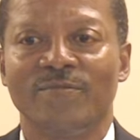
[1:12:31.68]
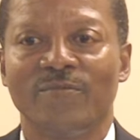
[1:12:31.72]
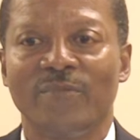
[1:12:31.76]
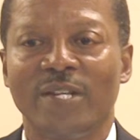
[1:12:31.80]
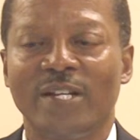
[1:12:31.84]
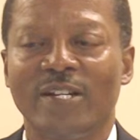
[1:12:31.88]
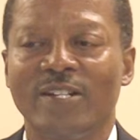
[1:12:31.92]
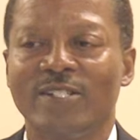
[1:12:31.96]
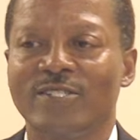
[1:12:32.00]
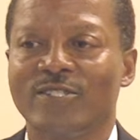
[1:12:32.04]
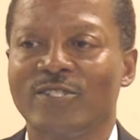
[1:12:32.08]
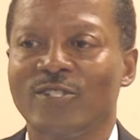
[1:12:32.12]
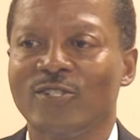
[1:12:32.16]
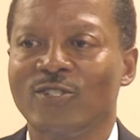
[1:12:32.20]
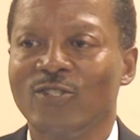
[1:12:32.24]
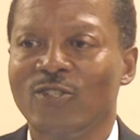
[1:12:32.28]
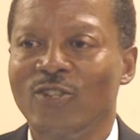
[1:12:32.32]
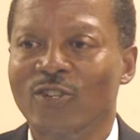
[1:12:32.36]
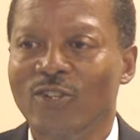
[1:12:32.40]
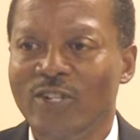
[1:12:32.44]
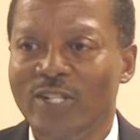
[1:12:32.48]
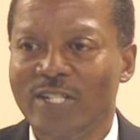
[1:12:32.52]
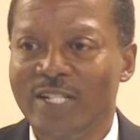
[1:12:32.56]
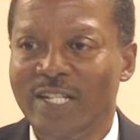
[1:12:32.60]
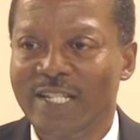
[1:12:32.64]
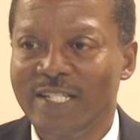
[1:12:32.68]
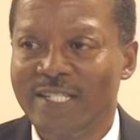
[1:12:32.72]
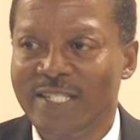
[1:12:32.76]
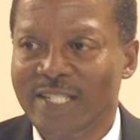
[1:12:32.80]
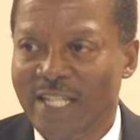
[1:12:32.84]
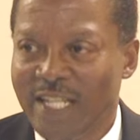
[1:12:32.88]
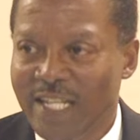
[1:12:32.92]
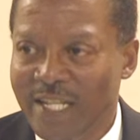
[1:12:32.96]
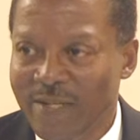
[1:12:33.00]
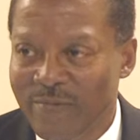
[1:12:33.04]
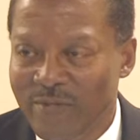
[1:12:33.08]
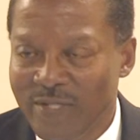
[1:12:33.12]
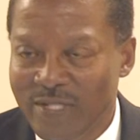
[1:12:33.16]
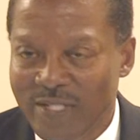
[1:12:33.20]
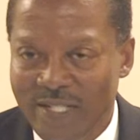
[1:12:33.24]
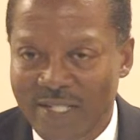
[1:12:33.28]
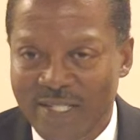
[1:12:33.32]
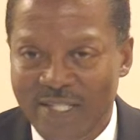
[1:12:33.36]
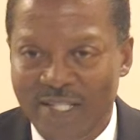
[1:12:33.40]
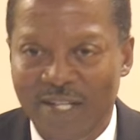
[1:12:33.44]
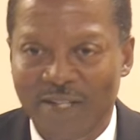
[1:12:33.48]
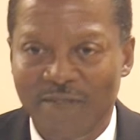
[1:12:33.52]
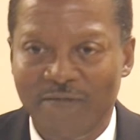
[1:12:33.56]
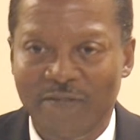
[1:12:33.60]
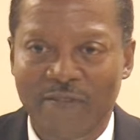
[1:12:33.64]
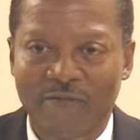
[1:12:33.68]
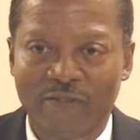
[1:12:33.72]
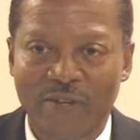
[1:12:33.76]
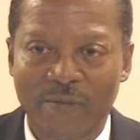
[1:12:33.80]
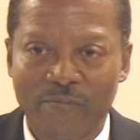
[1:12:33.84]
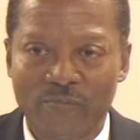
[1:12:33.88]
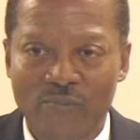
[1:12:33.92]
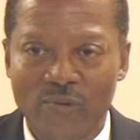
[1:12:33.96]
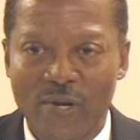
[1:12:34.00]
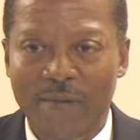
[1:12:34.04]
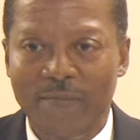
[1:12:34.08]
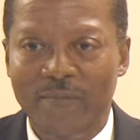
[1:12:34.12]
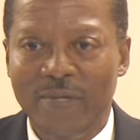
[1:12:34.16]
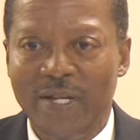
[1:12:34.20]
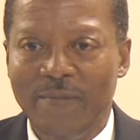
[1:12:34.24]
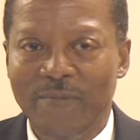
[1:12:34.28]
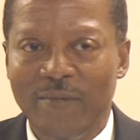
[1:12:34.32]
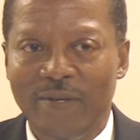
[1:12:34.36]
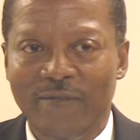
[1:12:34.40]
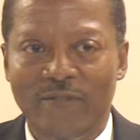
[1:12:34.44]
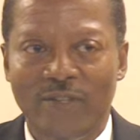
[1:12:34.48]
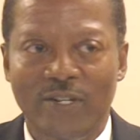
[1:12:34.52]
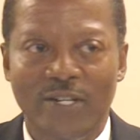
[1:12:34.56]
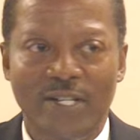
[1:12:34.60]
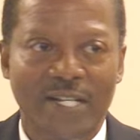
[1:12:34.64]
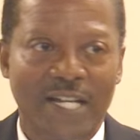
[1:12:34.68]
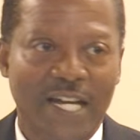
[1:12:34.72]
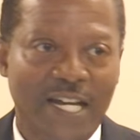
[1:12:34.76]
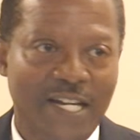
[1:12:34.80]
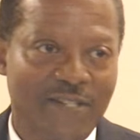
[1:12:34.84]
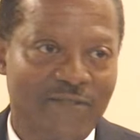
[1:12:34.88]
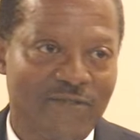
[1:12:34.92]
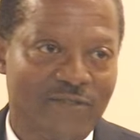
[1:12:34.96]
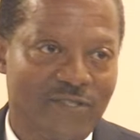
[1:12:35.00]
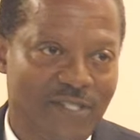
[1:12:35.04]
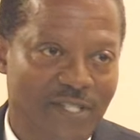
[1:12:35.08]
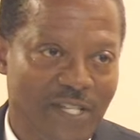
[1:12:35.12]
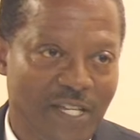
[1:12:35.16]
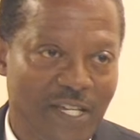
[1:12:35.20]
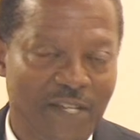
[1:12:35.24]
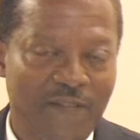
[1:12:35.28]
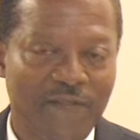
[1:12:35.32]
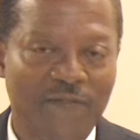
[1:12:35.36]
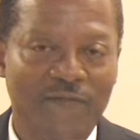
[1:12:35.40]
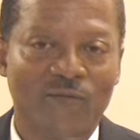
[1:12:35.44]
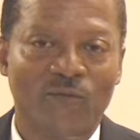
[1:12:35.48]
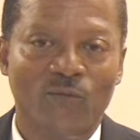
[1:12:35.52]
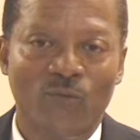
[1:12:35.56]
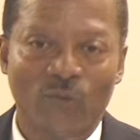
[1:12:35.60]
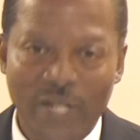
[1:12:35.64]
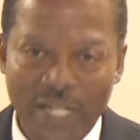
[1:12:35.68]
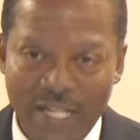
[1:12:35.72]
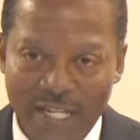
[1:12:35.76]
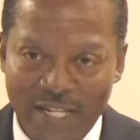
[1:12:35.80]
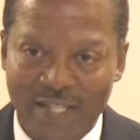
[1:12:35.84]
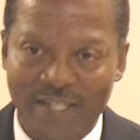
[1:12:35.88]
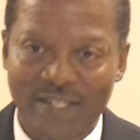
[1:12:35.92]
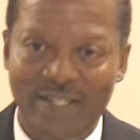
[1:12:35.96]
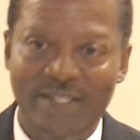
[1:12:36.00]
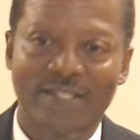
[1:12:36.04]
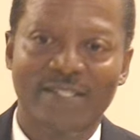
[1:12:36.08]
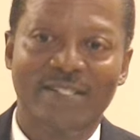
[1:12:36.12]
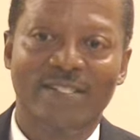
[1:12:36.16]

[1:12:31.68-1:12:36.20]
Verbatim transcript: because the Lord is able to solve every problem of our lives if we